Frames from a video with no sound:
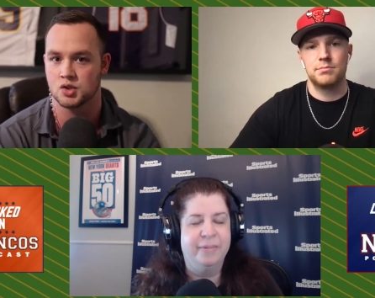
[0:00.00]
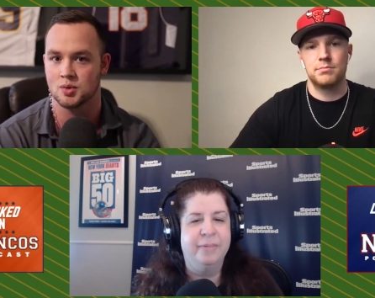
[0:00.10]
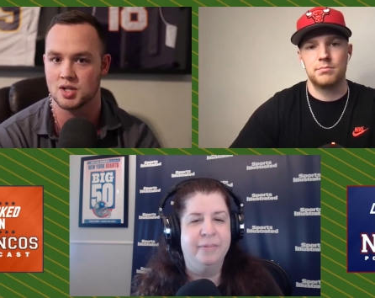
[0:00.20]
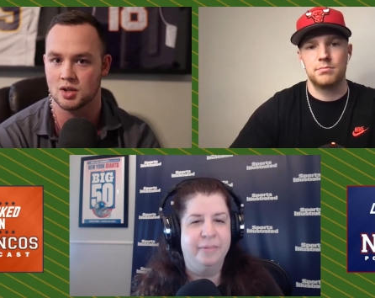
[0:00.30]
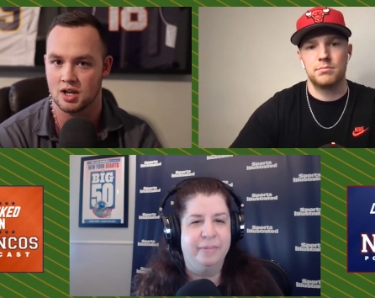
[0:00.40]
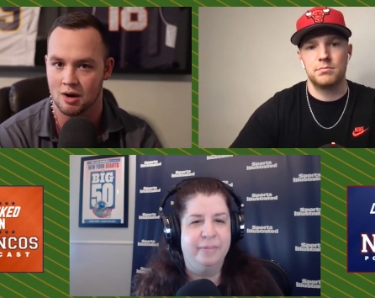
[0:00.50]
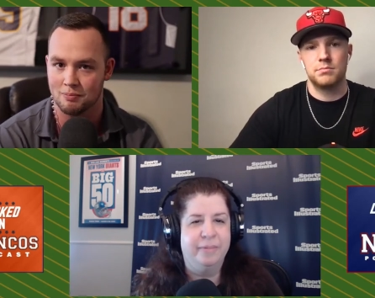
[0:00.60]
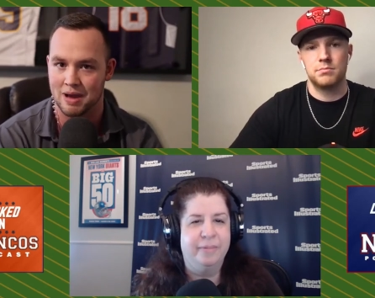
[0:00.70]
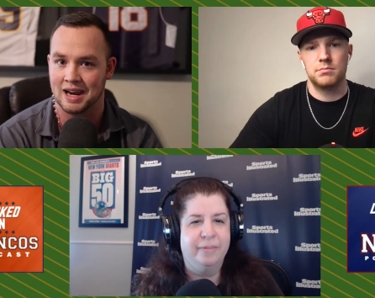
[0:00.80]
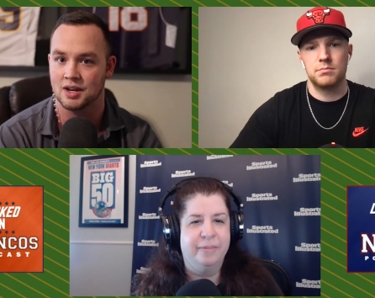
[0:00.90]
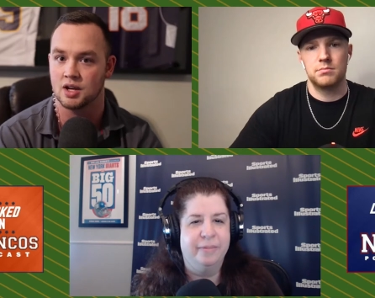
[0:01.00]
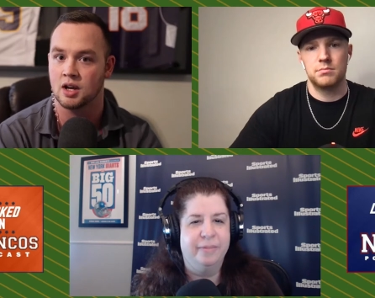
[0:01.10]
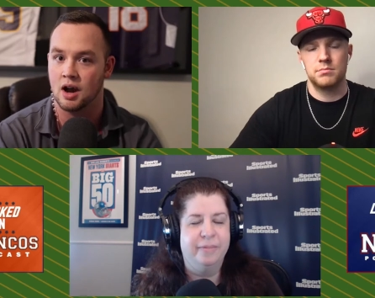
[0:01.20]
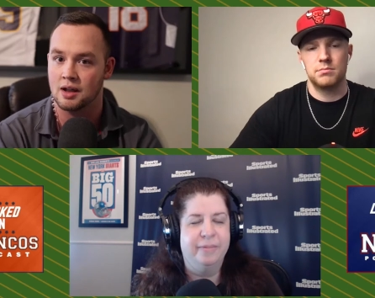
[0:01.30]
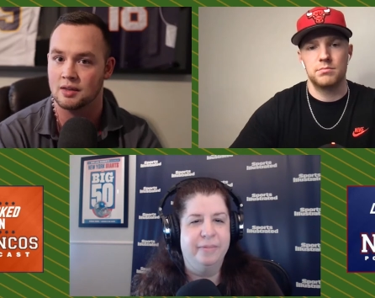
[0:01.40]
Speaker 1: recently come back into
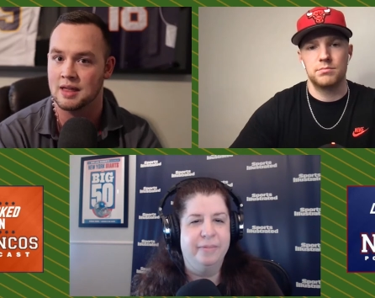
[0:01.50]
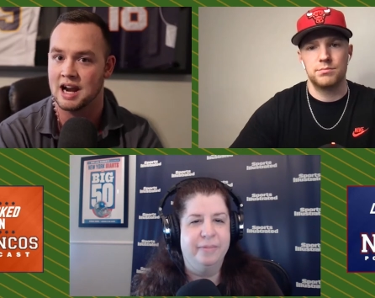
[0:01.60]
contact